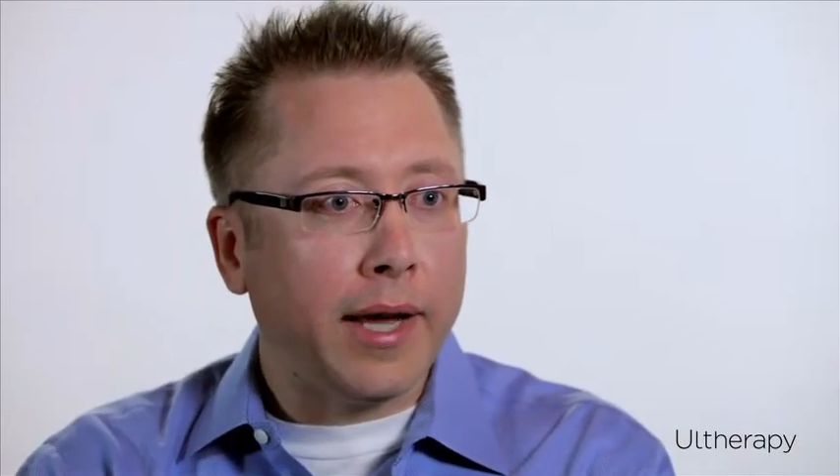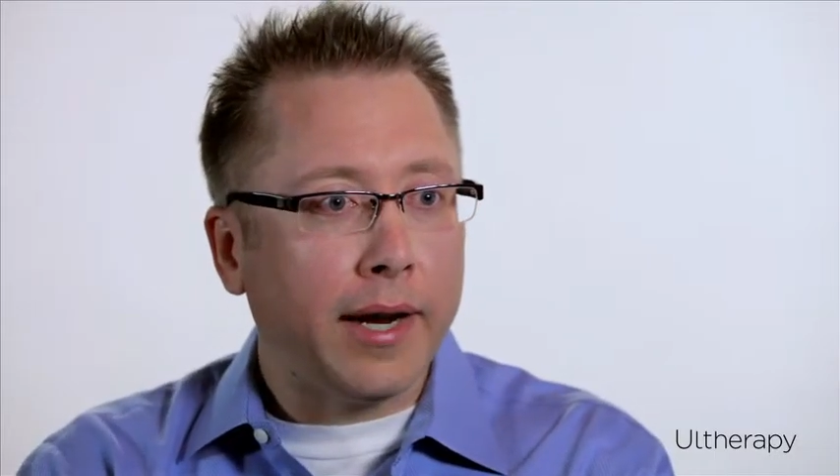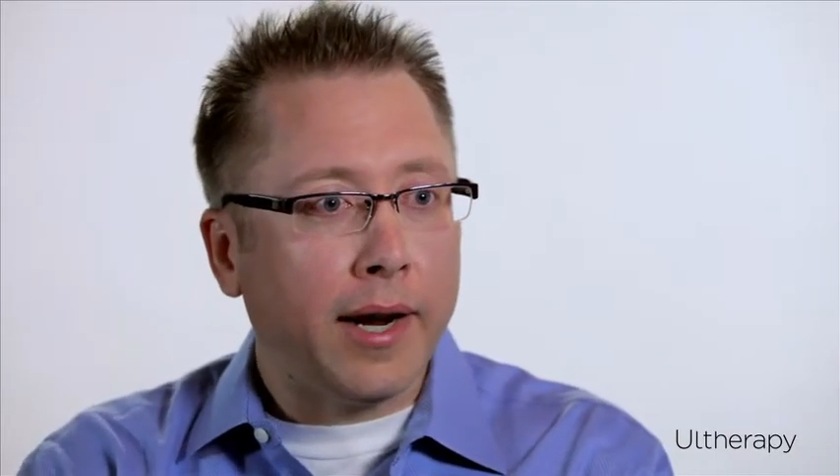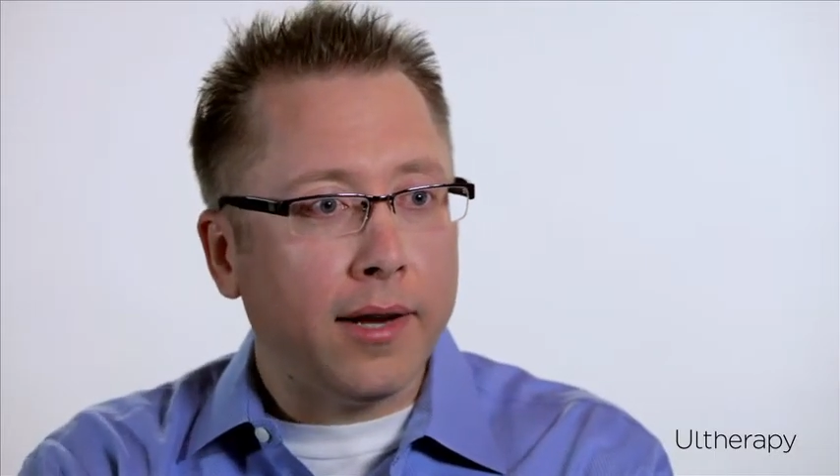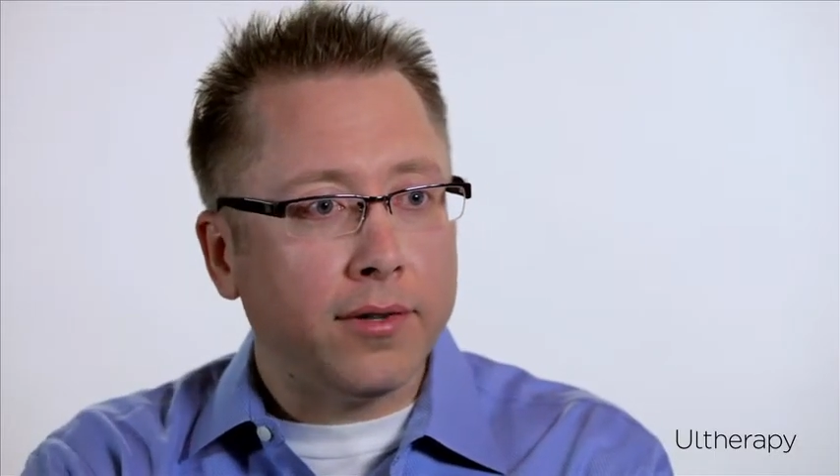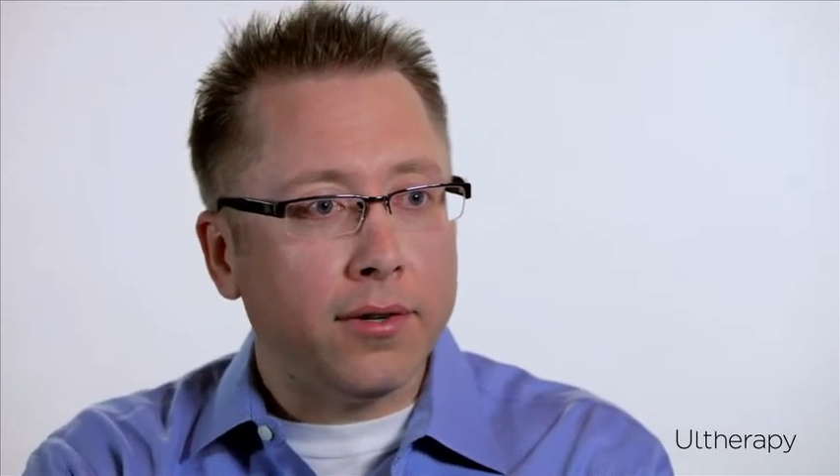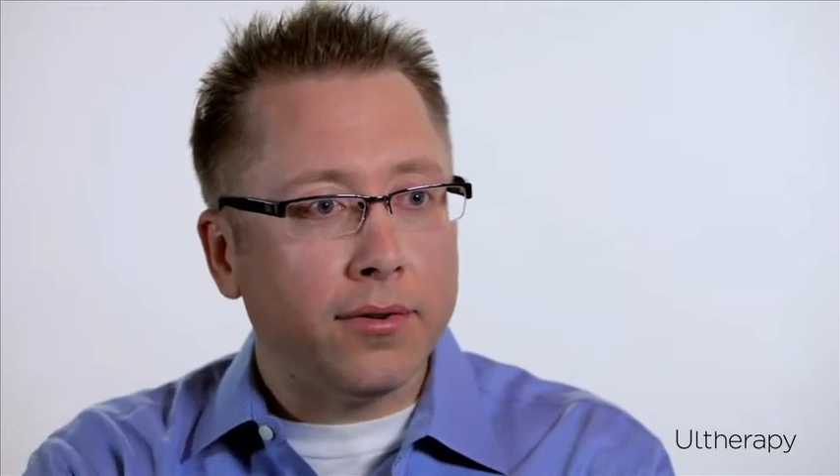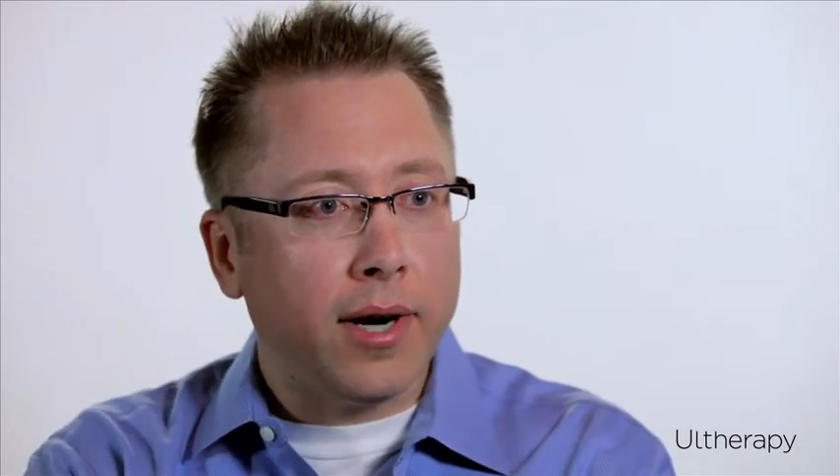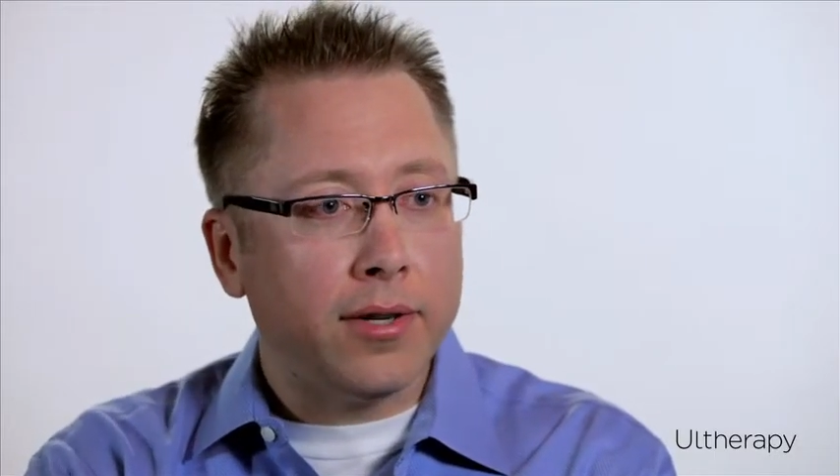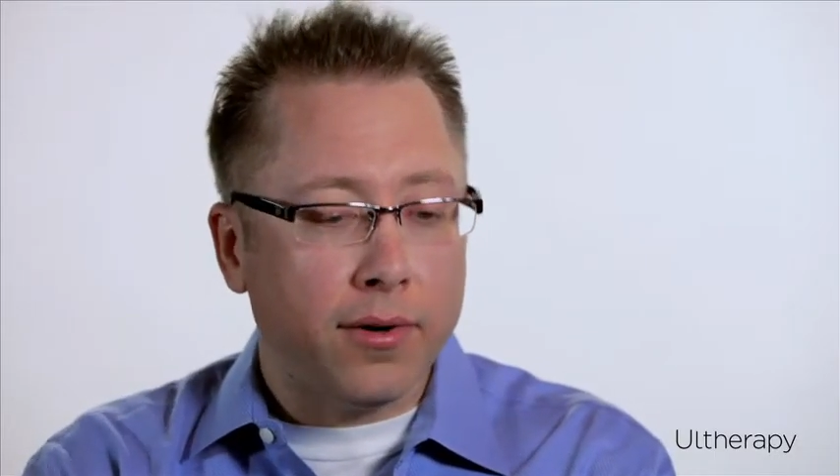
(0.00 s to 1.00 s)
that
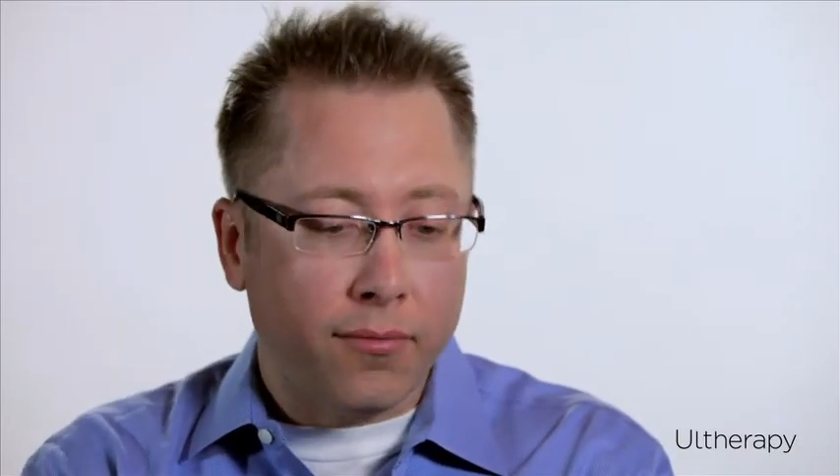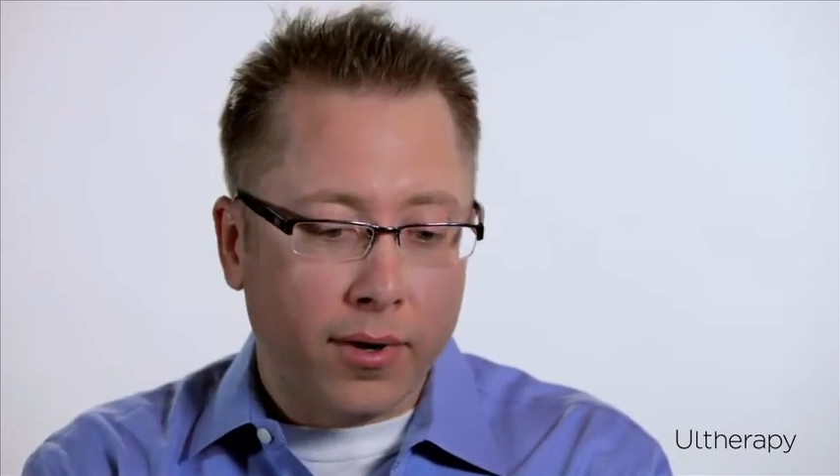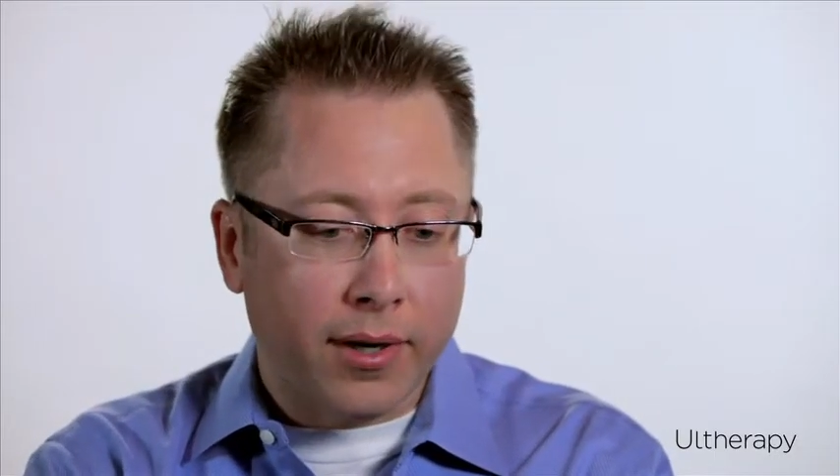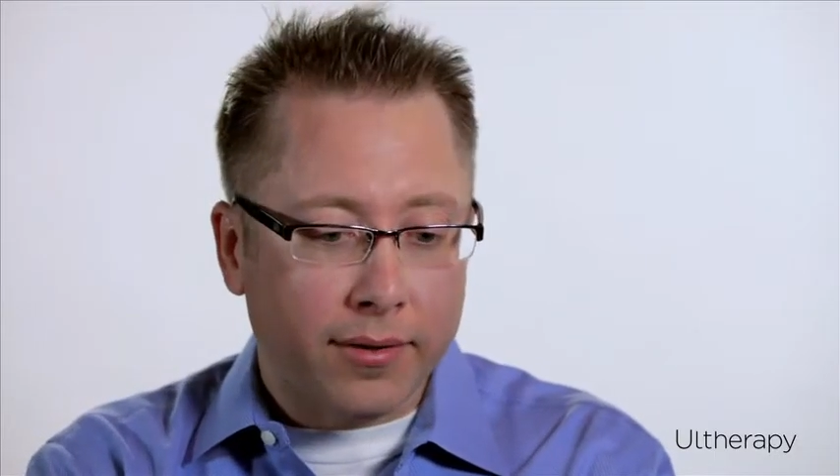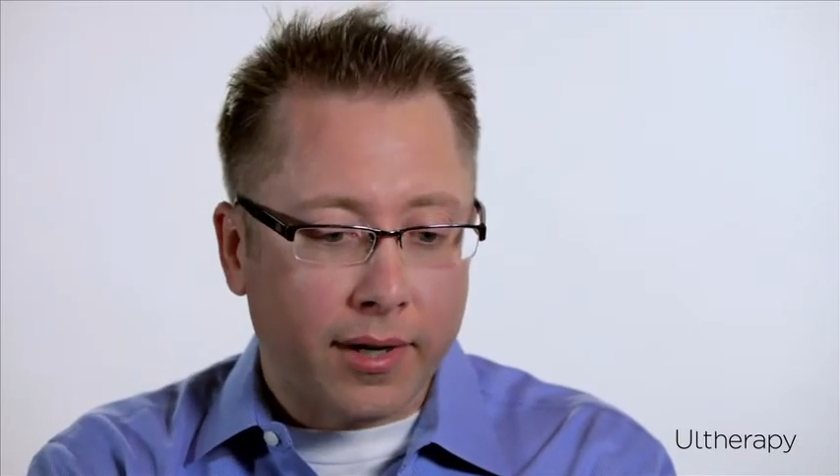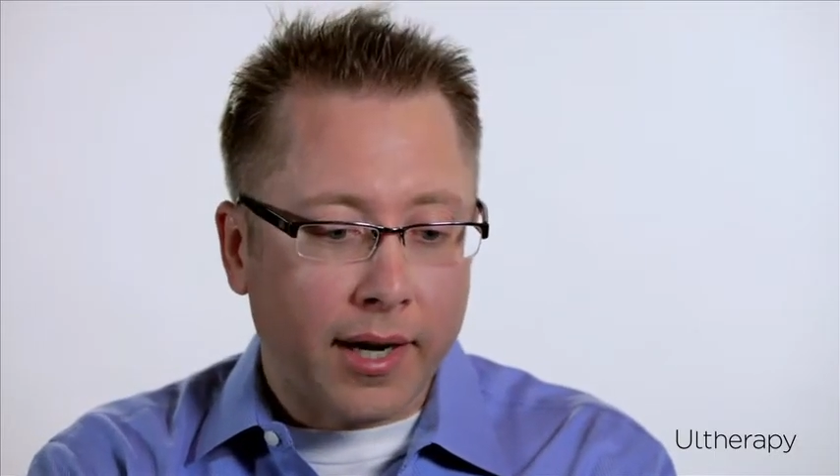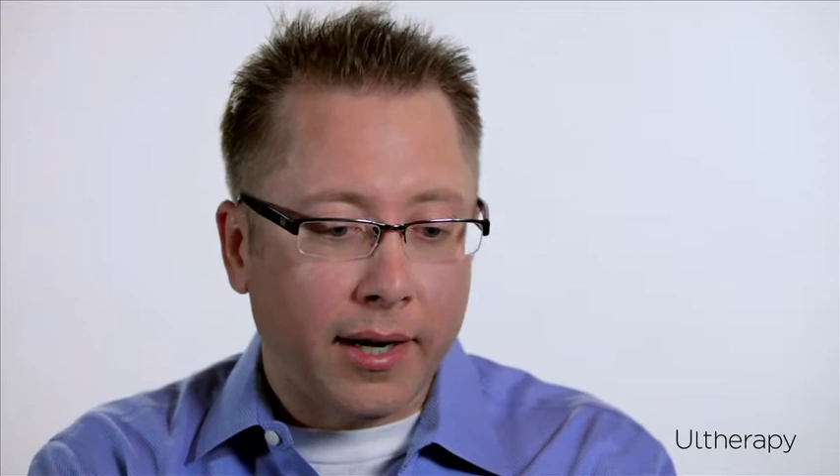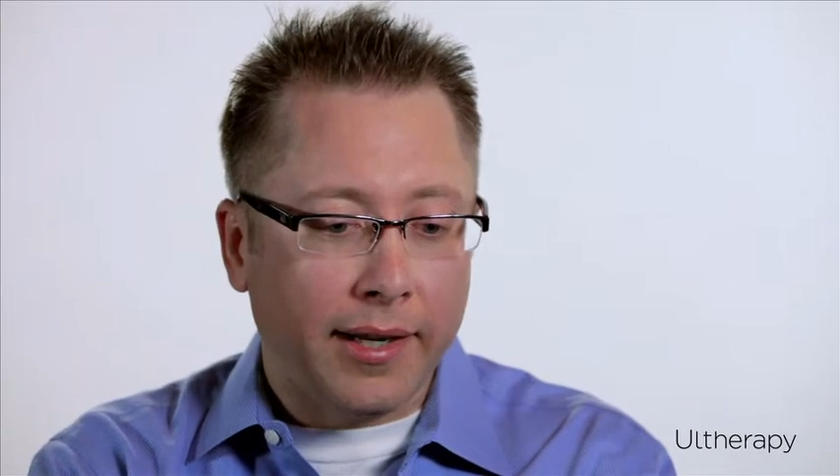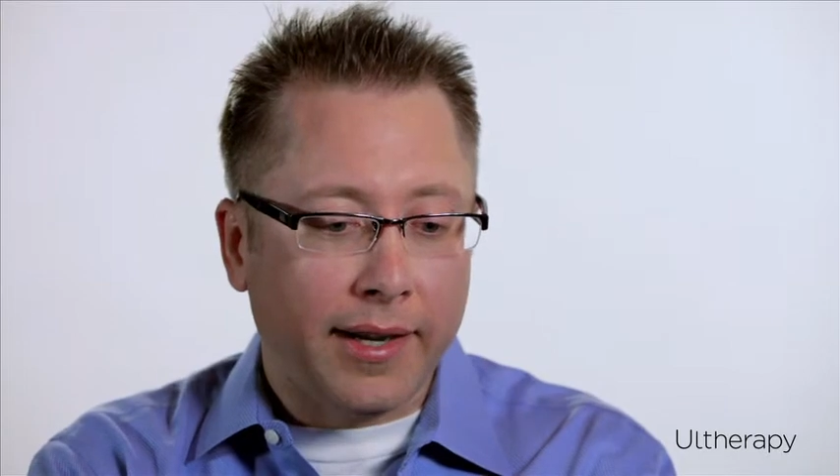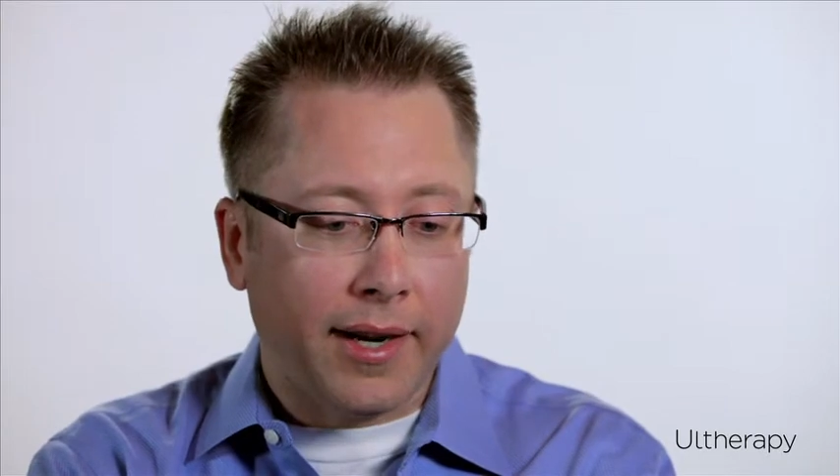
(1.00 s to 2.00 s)
concentration, where it's highly